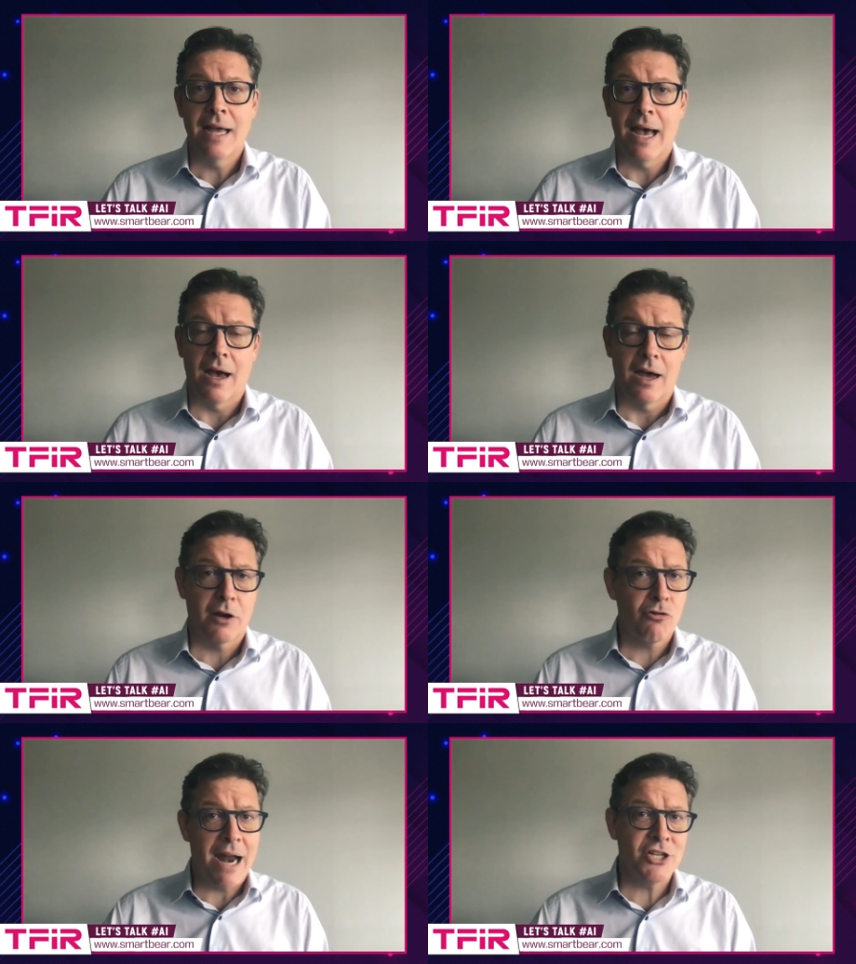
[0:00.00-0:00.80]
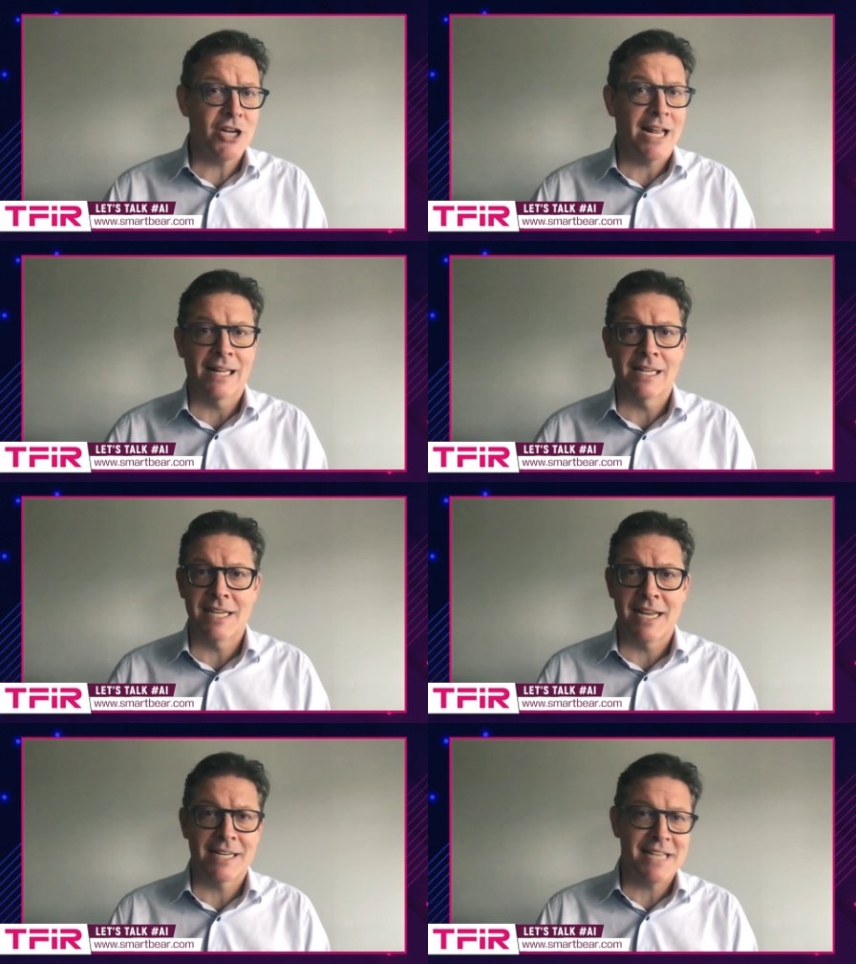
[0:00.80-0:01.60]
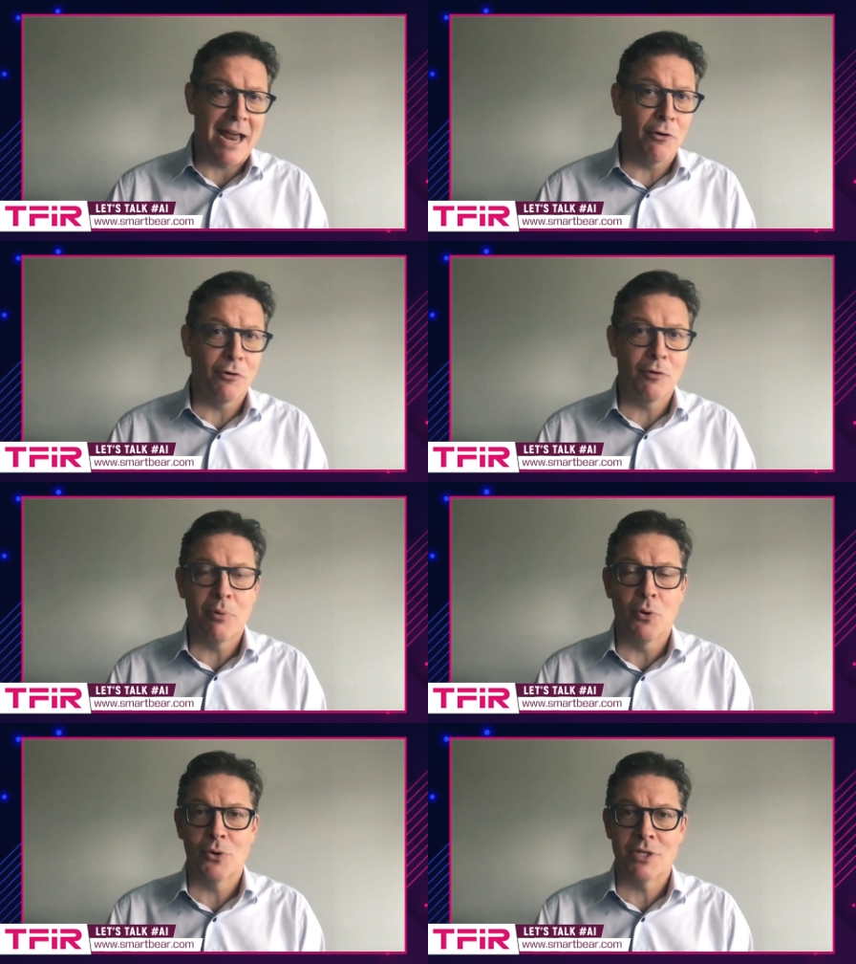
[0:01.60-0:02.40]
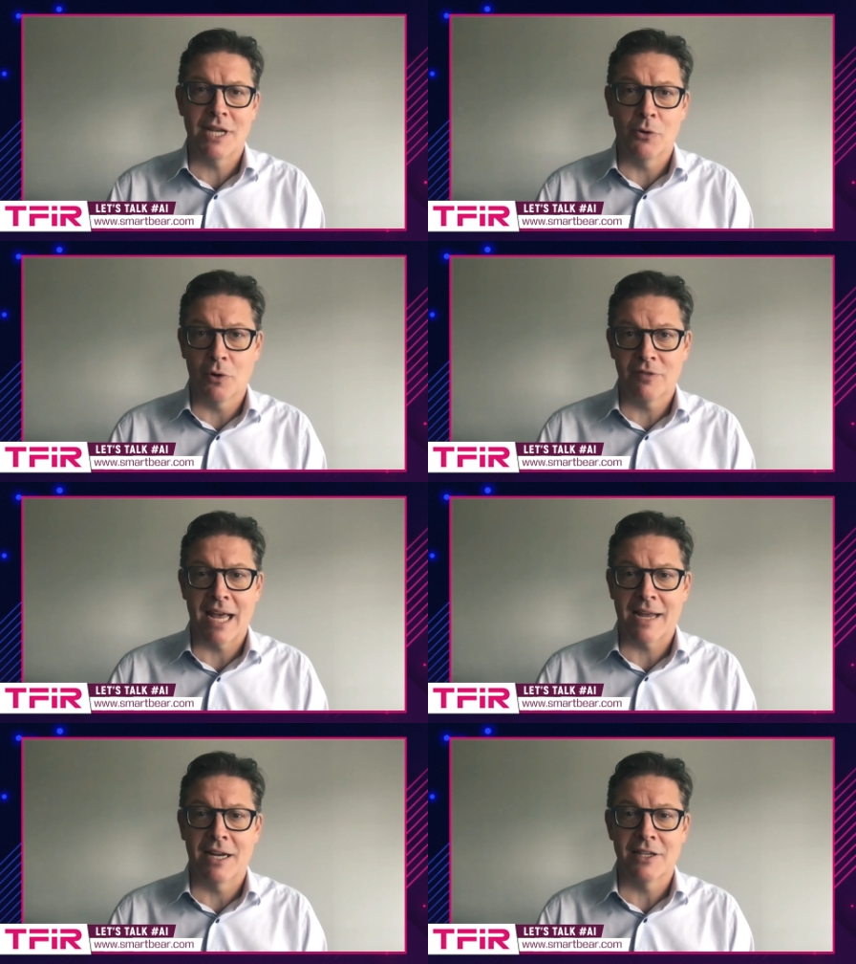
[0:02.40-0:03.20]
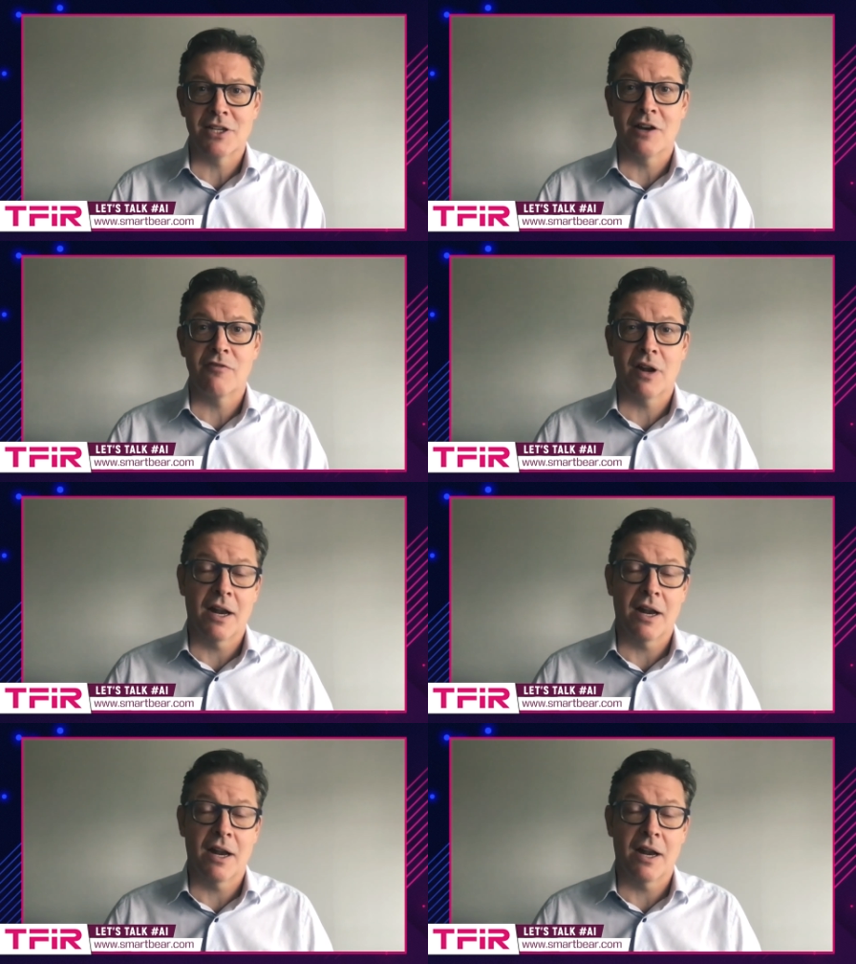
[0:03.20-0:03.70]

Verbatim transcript: uh, crash analytics, error reporting, all of that kind of stuff.